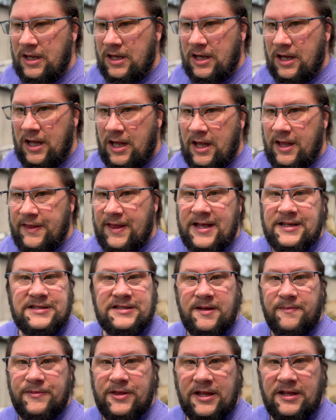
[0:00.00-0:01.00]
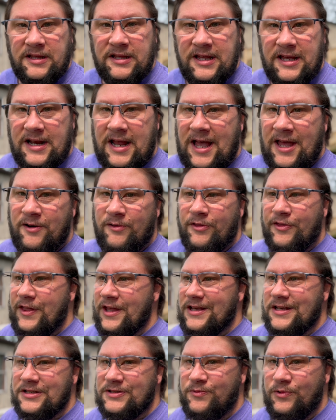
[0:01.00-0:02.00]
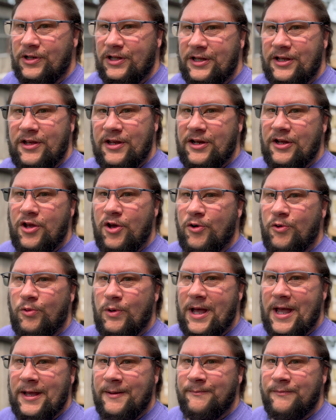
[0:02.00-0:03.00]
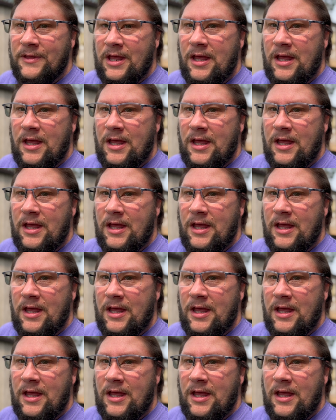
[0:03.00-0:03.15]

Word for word: Uh, that's something that I don't think is really going to go away.